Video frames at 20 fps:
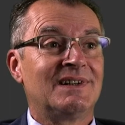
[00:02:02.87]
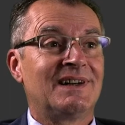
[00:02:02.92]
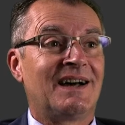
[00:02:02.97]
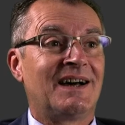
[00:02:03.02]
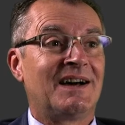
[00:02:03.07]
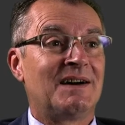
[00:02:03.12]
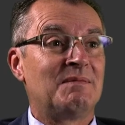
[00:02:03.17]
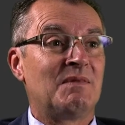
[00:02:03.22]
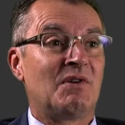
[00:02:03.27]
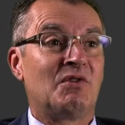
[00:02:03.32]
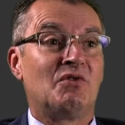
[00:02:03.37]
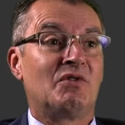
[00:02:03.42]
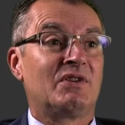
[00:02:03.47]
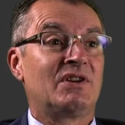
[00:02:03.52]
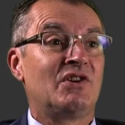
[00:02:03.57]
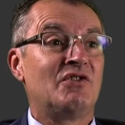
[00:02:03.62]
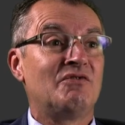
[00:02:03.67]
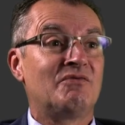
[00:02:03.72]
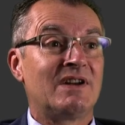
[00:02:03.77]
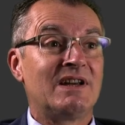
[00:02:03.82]
or
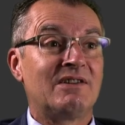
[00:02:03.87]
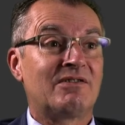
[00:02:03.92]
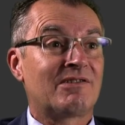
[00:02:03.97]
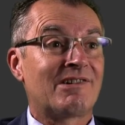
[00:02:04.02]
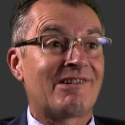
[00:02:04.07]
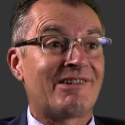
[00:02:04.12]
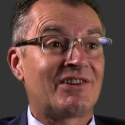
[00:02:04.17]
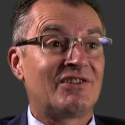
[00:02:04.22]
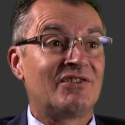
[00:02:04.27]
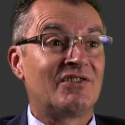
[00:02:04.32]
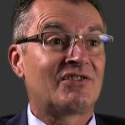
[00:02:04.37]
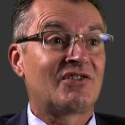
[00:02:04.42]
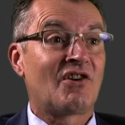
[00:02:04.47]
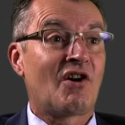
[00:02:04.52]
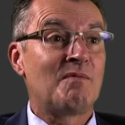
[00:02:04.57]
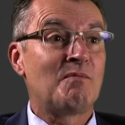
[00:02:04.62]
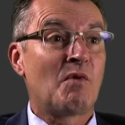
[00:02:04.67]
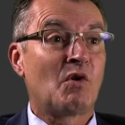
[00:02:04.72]
UV fluorescence type